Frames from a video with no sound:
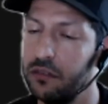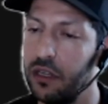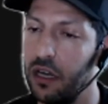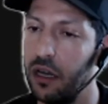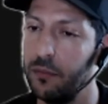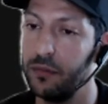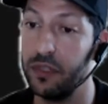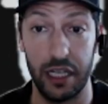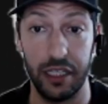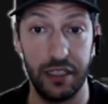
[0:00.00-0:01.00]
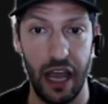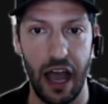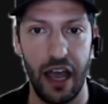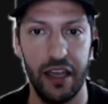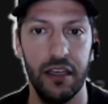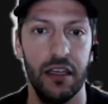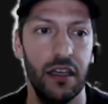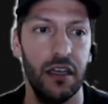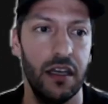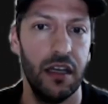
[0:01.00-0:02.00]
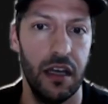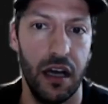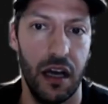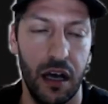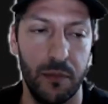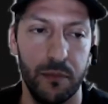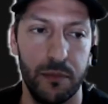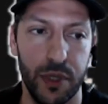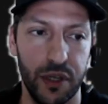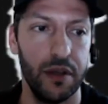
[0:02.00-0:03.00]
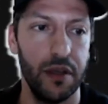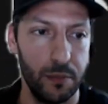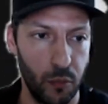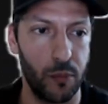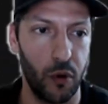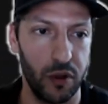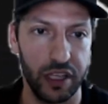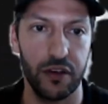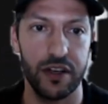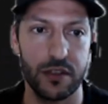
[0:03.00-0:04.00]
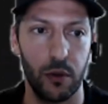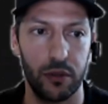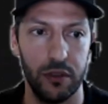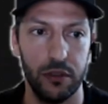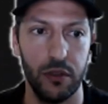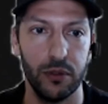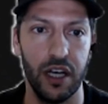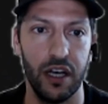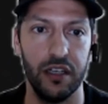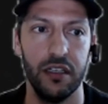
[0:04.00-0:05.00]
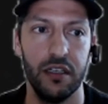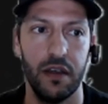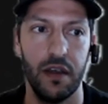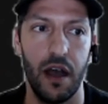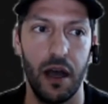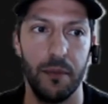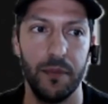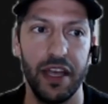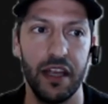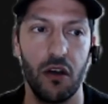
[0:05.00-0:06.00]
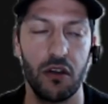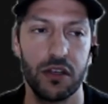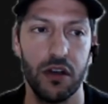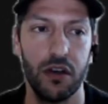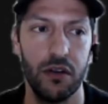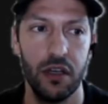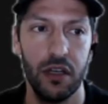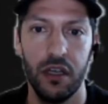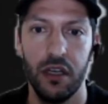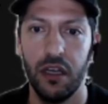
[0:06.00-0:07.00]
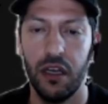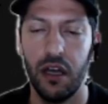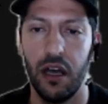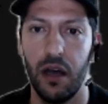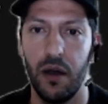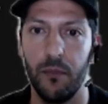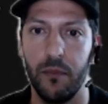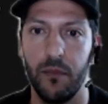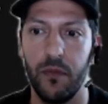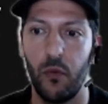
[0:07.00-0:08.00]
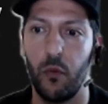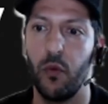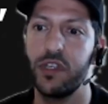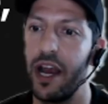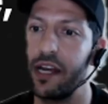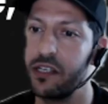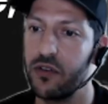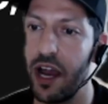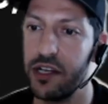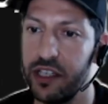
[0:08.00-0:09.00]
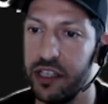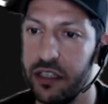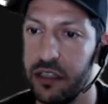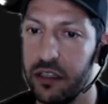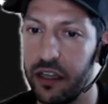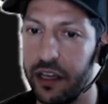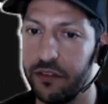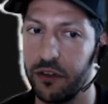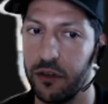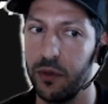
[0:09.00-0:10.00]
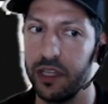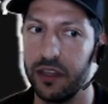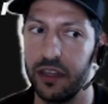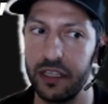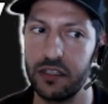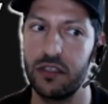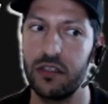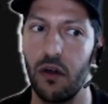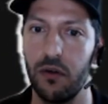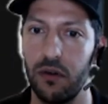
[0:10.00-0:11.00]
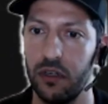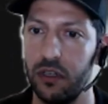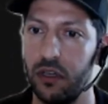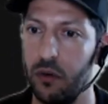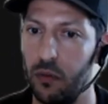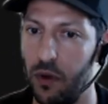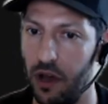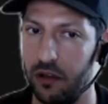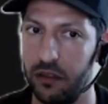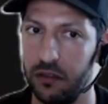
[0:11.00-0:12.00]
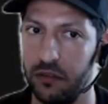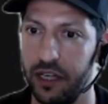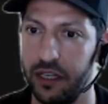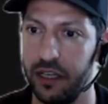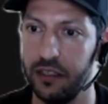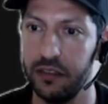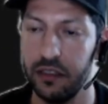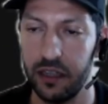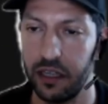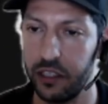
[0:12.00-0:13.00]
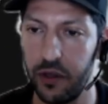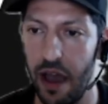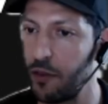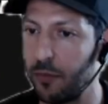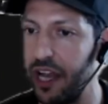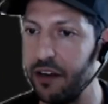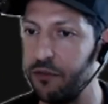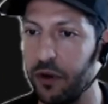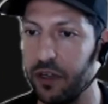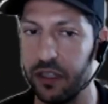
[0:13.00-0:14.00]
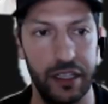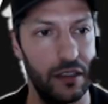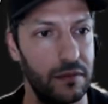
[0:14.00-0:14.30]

um, let it die. Um, but more importantly, there is no no done. Um, and then also, um, what's your exit strategy like for when things don't go well, right? And and like you have to plan for it. Like